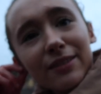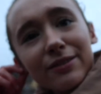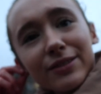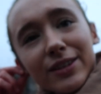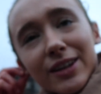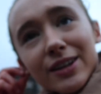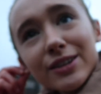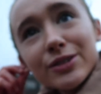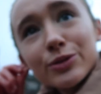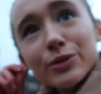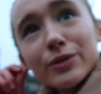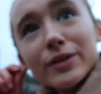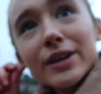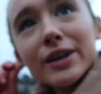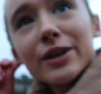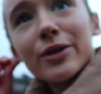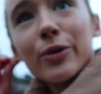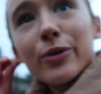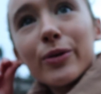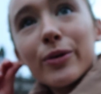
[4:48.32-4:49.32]
I really don't
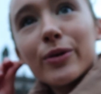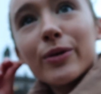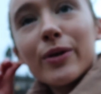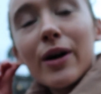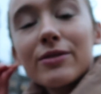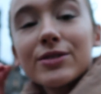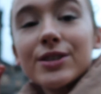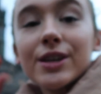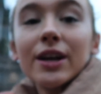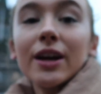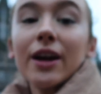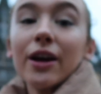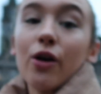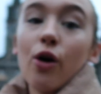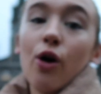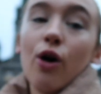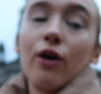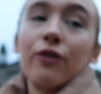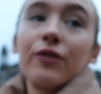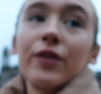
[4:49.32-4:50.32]
want to go. I was going to get
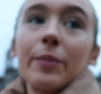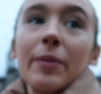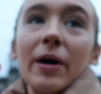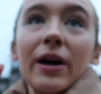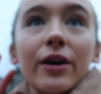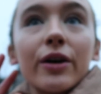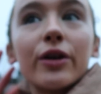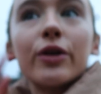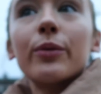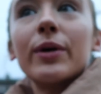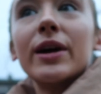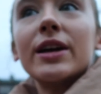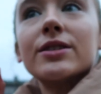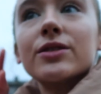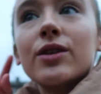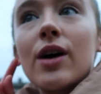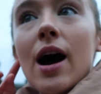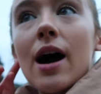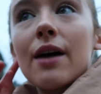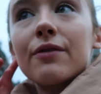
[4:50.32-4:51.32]
coffee, but I'm going to wait
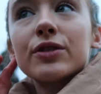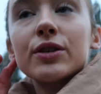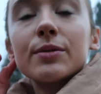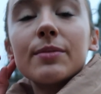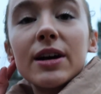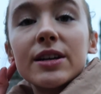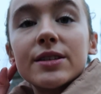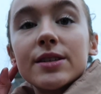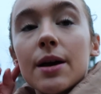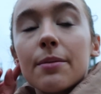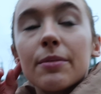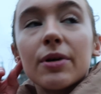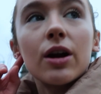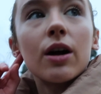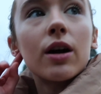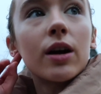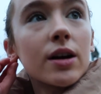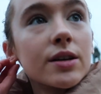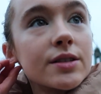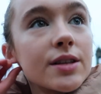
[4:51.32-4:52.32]
till after my
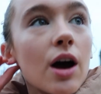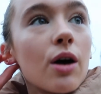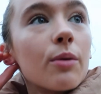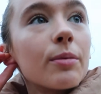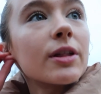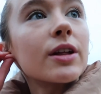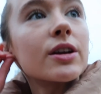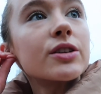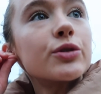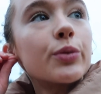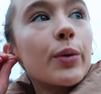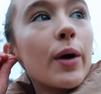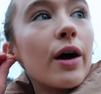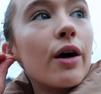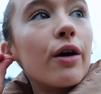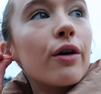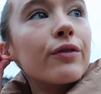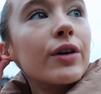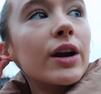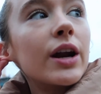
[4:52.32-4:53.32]
seminar because that'll be like
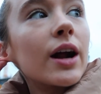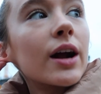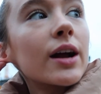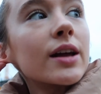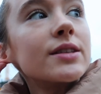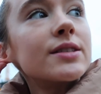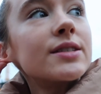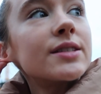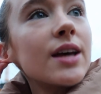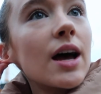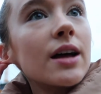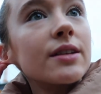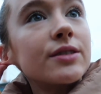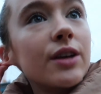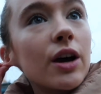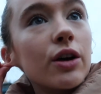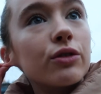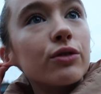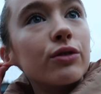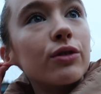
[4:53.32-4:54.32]
12 and then I can sit
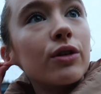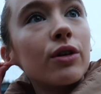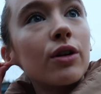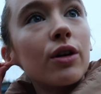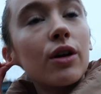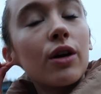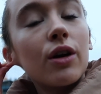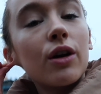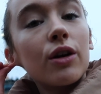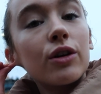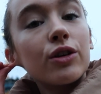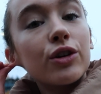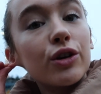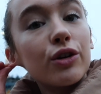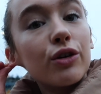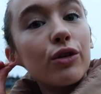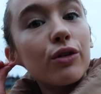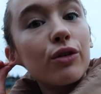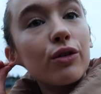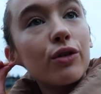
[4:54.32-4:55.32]
down, you
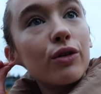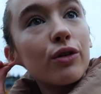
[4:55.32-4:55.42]
know?